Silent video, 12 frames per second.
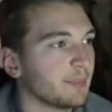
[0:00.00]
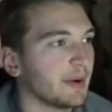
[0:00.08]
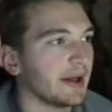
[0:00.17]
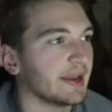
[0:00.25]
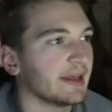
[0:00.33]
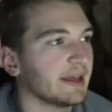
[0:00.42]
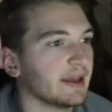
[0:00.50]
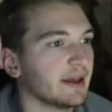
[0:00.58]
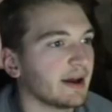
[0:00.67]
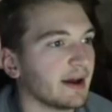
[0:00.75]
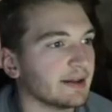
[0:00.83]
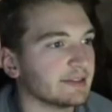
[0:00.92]
But
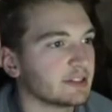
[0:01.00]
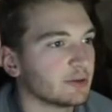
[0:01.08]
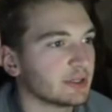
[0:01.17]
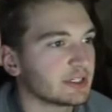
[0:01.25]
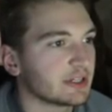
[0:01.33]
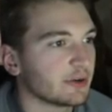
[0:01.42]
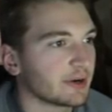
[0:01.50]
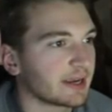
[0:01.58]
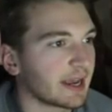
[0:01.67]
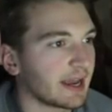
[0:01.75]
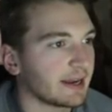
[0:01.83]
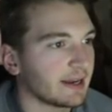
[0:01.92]
uh, two and two
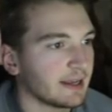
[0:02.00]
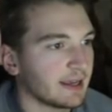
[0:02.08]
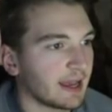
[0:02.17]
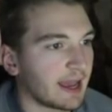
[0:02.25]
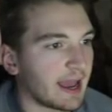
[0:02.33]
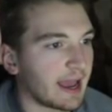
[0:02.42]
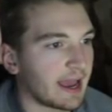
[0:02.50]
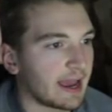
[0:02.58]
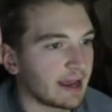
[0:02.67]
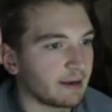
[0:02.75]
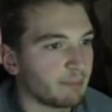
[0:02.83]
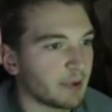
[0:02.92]
again,
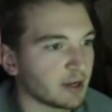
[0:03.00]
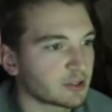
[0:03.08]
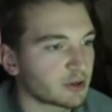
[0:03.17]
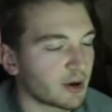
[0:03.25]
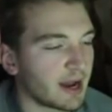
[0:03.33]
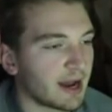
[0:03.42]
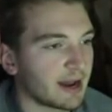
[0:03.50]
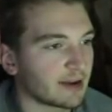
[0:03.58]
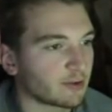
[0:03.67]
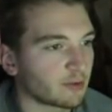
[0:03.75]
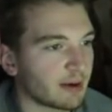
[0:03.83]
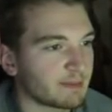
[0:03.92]
and
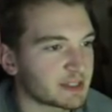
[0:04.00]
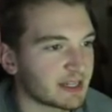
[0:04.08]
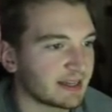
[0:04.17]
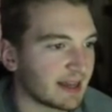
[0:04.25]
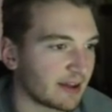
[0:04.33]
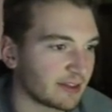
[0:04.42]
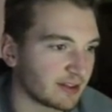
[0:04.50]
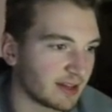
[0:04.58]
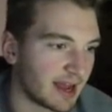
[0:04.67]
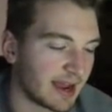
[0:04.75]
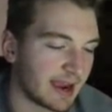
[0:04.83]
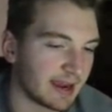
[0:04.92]
Beltran rips it down the
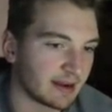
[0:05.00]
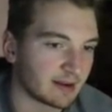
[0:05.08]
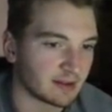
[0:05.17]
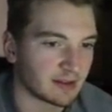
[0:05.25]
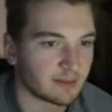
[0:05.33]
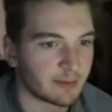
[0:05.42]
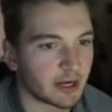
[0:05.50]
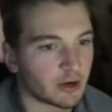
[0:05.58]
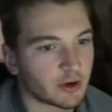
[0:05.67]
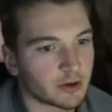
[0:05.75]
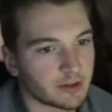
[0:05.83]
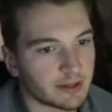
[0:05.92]
line a little bit
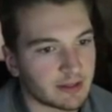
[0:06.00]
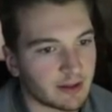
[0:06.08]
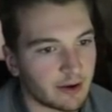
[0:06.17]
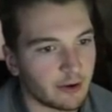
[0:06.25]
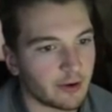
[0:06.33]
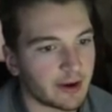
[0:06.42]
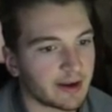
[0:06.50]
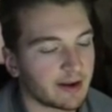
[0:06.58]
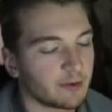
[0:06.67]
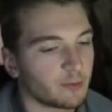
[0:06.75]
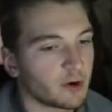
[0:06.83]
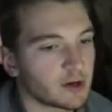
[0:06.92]
early though. I hit
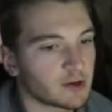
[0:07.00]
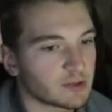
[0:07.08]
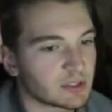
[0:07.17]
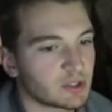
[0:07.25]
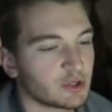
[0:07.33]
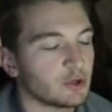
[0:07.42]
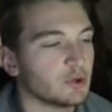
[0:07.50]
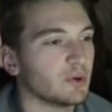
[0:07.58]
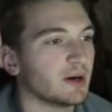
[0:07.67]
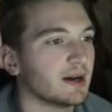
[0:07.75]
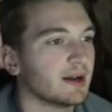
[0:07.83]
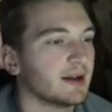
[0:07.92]
it 102